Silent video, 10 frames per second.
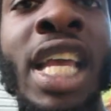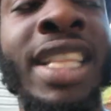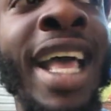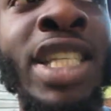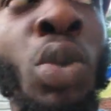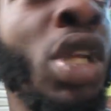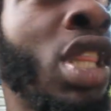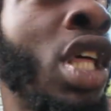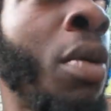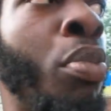That's one of
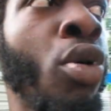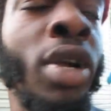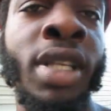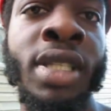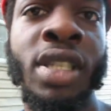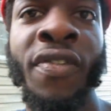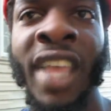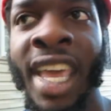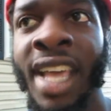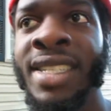the importance of the
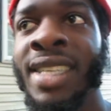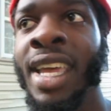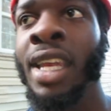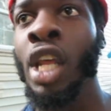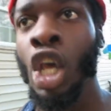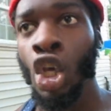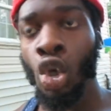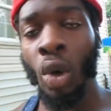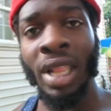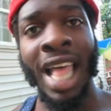headstand.
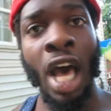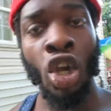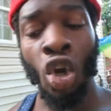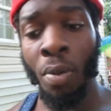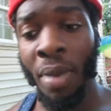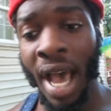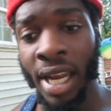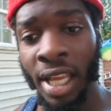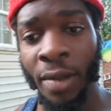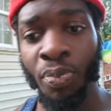You allow your
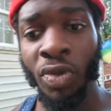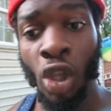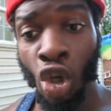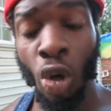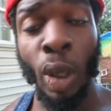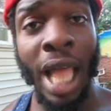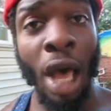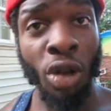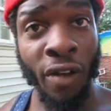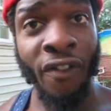body, you
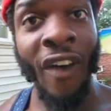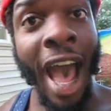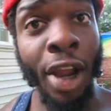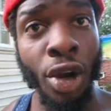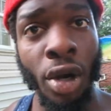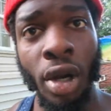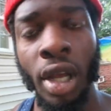allow the fire